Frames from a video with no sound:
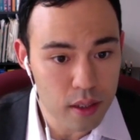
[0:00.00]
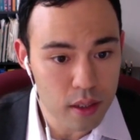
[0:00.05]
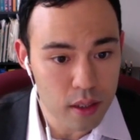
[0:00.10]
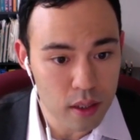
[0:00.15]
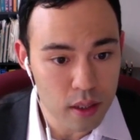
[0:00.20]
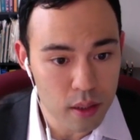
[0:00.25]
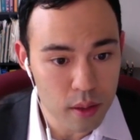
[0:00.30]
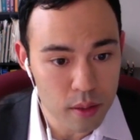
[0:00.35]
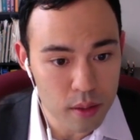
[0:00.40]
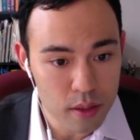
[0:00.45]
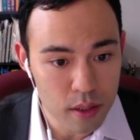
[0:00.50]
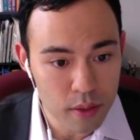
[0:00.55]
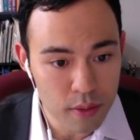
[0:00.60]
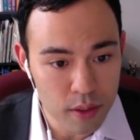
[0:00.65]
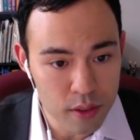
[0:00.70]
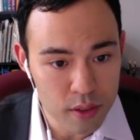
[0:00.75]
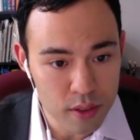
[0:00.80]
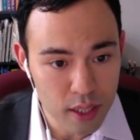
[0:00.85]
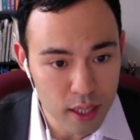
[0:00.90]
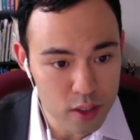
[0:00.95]
a
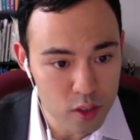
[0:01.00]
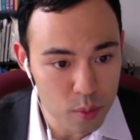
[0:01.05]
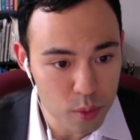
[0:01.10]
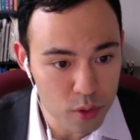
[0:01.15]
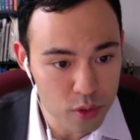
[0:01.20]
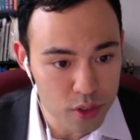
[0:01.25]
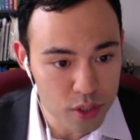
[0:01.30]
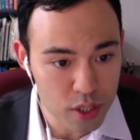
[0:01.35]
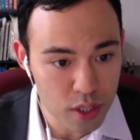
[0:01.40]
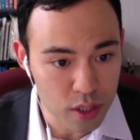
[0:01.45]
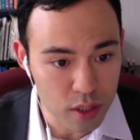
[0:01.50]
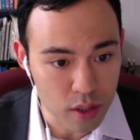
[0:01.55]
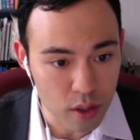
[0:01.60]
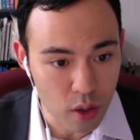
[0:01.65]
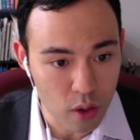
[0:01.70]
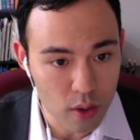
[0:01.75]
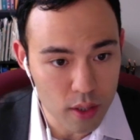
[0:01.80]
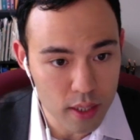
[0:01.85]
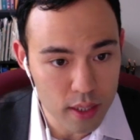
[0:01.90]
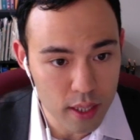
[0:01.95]
sizable chunk
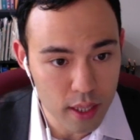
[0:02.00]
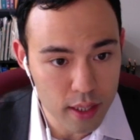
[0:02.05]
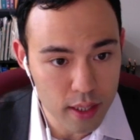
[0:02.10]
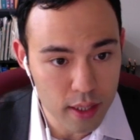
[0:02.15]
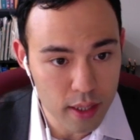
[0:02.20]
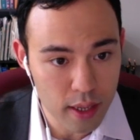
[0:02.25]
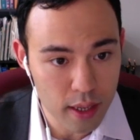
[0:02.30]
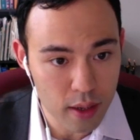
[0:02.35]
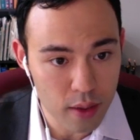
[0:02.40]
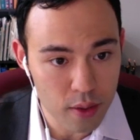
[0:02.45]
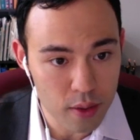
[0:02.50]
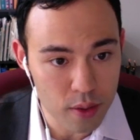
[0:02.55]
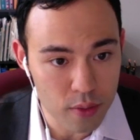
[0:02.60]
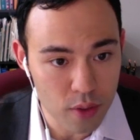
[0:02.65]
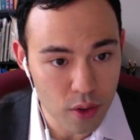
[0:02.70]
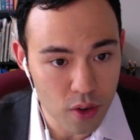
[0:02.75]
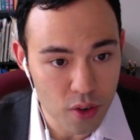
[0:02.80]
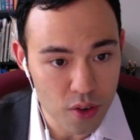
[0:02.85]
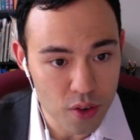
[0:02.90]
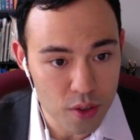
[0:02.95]
already taken out of
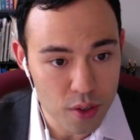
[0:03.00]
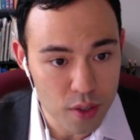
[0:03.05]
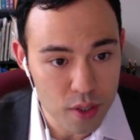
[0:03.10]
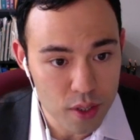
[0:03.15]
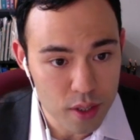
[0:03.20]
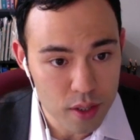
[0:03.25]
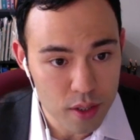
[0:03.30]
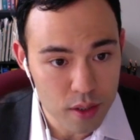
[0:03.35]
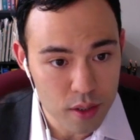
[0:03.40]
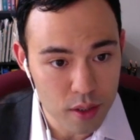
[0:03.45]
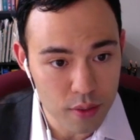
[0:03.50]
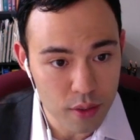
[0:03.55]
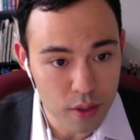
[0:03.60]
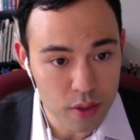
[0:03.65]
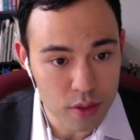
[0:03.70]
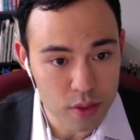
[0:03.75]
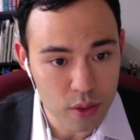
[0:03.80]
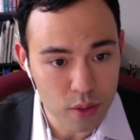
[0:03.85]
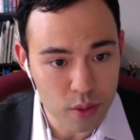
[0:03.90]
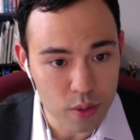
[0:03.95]
our
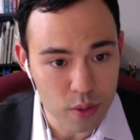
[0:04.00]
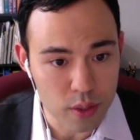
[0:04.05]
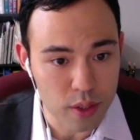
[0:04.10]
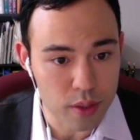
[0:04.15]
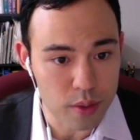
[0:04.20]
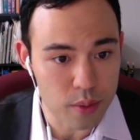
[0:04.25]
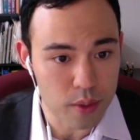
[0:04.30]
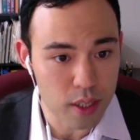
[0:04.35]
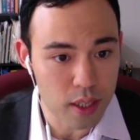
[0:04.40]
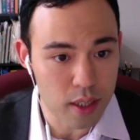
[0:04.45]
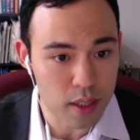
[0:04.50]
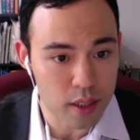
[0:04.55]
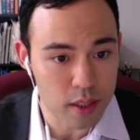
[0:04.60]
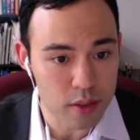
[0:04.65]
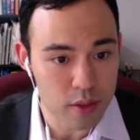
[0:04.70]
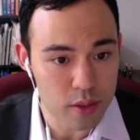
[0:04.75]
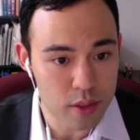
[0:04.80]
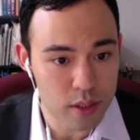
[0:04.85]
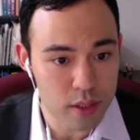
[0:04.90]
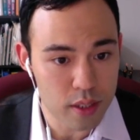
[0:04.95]
circle here. We got
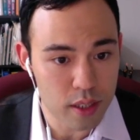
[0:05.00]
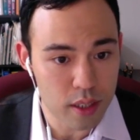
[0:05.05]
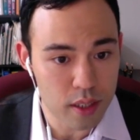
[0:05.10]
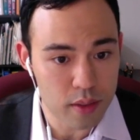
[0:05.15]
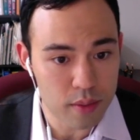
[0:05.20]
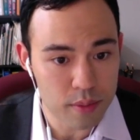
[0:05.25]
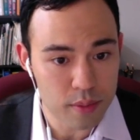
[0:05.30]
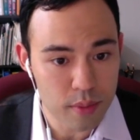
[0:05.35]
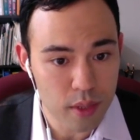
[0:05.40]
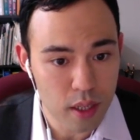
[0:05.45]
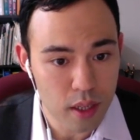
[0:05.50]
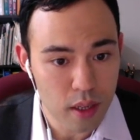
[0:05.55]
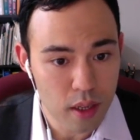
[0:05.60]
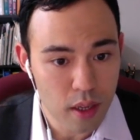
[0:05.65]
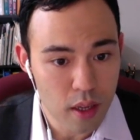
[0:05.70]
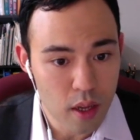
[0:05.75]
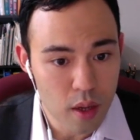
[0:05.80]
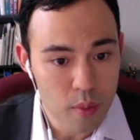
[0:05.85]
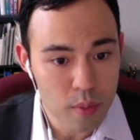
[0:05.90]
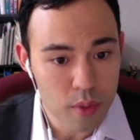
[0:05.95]
110
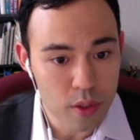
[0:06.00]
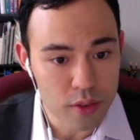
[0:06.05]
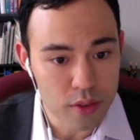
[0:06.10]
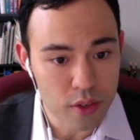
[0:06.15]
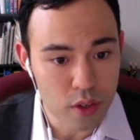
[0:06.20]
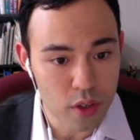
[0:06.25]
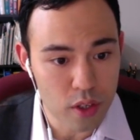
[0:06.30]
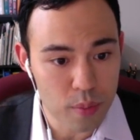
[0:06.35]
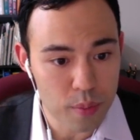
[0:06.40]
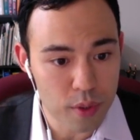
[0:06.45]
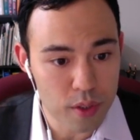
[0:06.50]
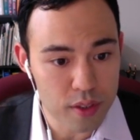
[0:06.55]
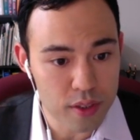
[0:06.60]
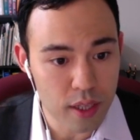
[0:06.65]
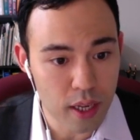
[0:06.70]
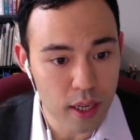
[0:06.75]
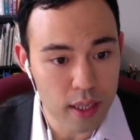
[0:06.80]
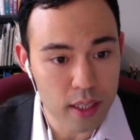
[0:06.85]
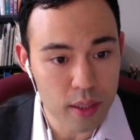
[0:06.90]
plus 30 plus 90